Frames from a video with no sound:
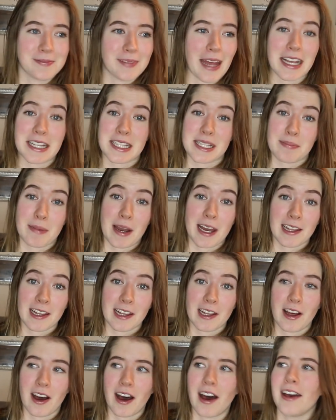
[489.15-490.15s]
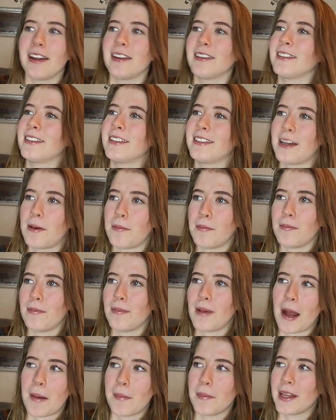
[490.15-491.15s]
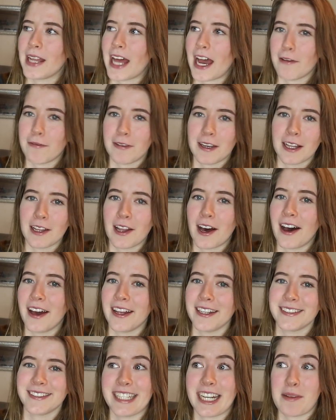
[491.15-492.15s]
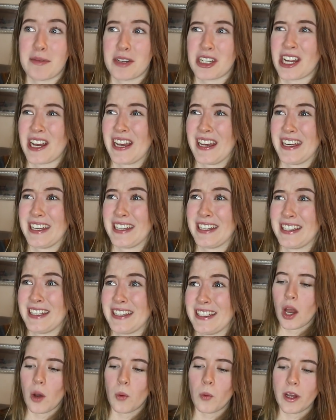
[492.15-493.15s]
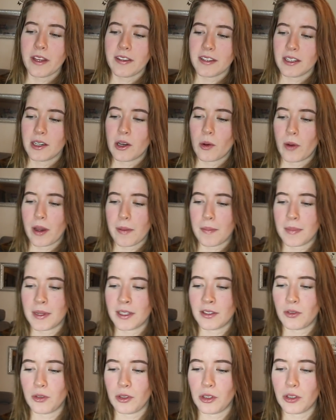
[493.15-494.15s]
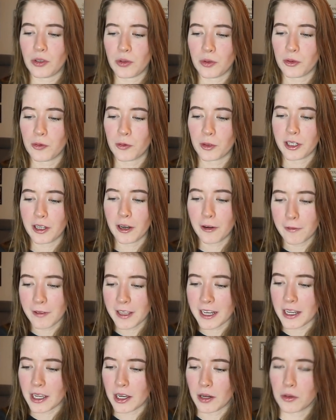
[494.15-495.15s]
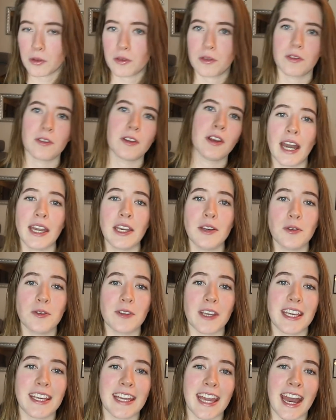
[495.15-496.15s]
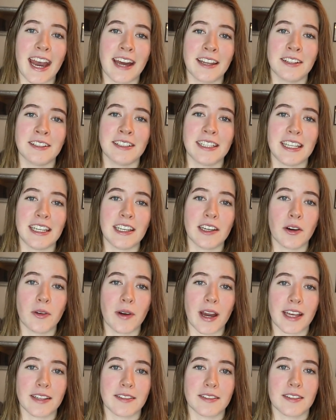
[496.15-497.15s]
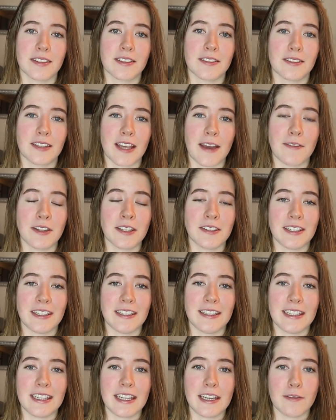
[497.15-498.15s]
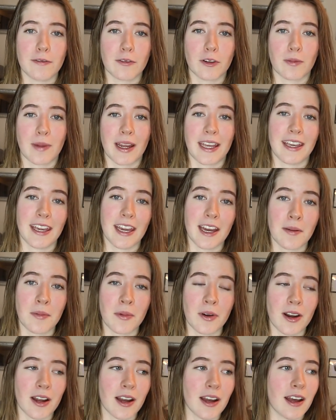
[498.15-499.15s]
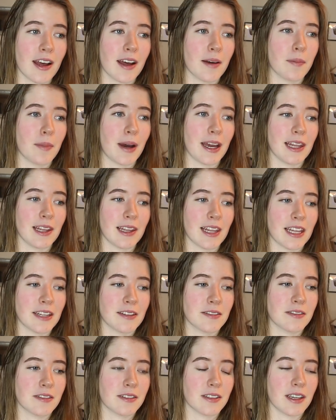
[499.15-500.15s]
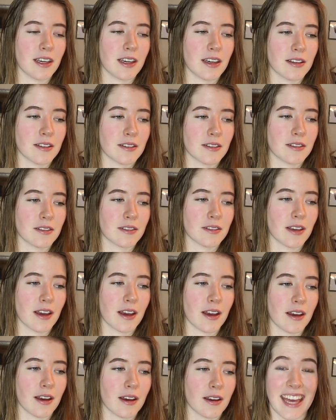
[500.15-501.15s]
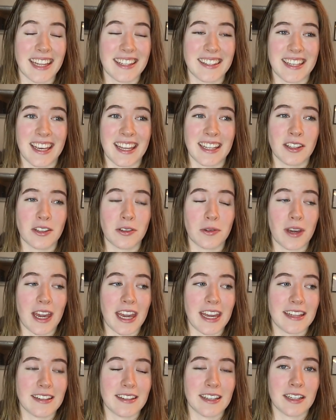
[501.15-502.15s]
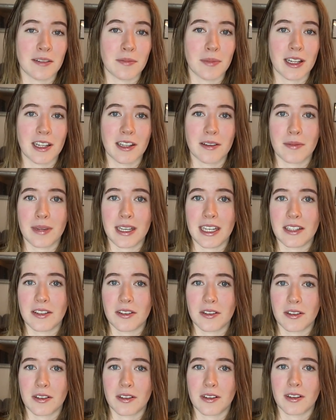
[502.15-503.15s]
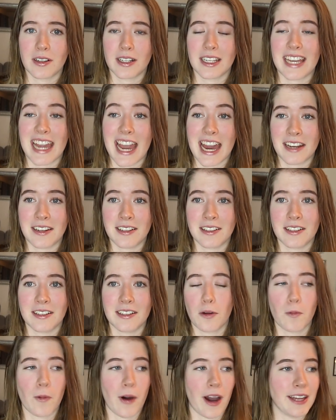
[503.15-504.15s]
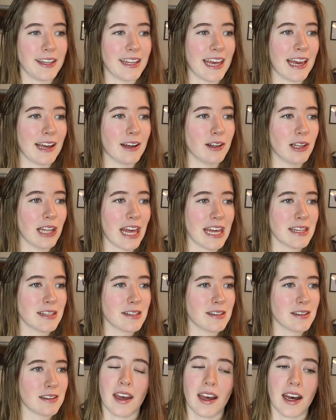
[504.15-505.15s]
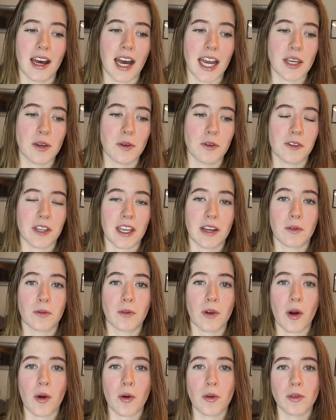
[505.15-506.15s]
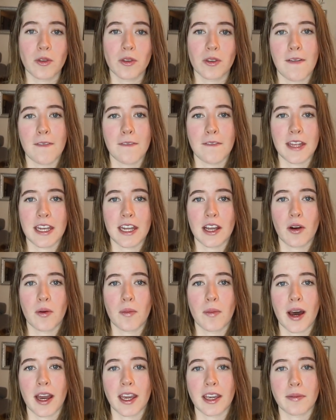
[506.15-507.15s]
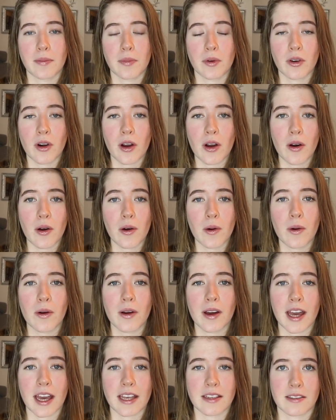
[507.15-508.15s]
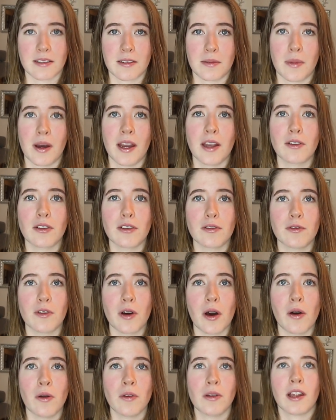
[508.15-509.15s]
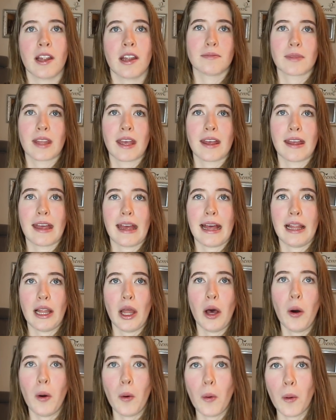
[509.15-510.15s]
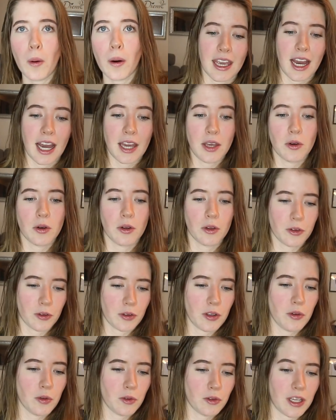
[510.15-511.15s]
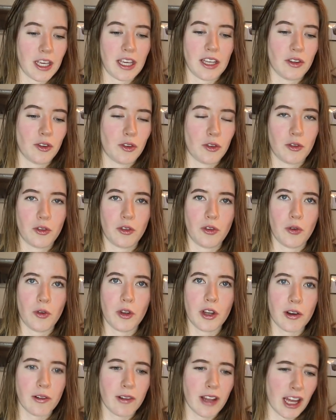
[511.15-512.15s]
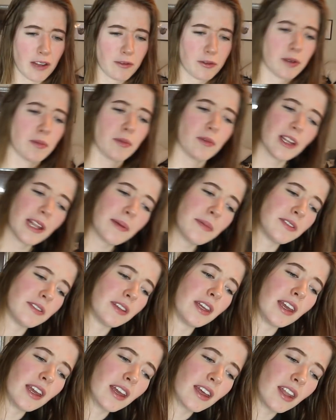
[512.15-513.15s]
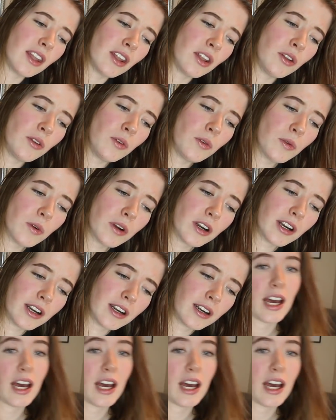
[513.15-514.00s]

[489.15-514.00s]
I smile a lot, I'm laughing a lot, and I'm shy. What equipment do you use for your videos? I use a Canon EOS 70D for my camera. My lens is a 10 to 18 millimeter Canon wide angle lens. I use a Rode VideoMic Pro as the microphone. Hello. I also use a studio light from, let me see, newer.